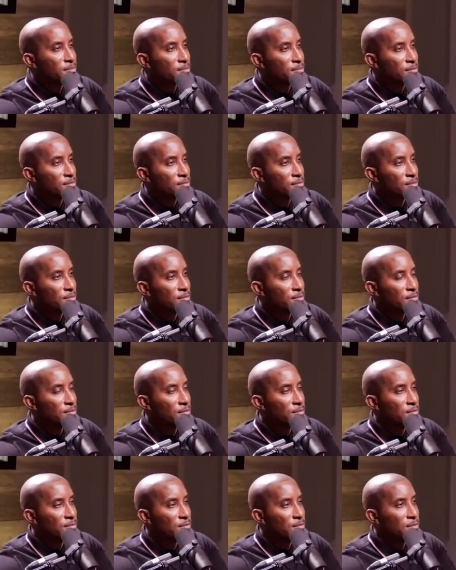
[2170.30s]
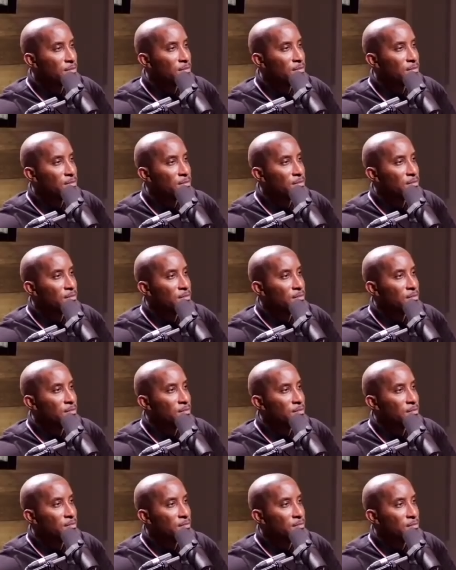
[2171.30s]

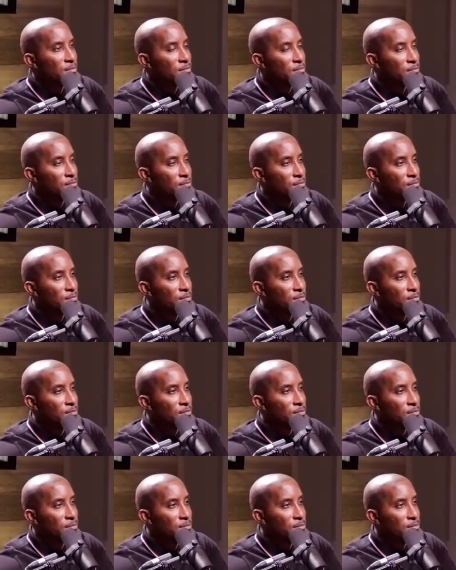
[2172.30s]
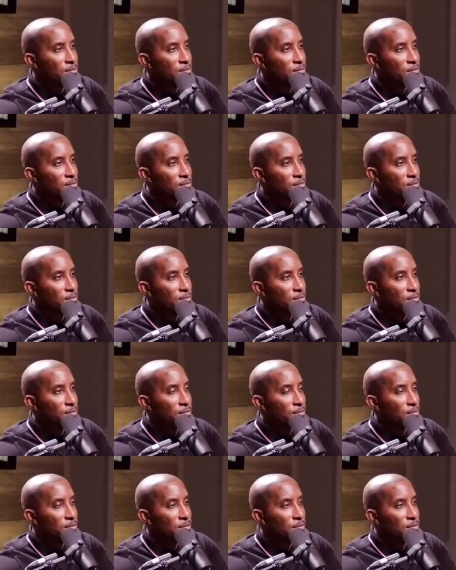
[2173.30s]
(no one is talking)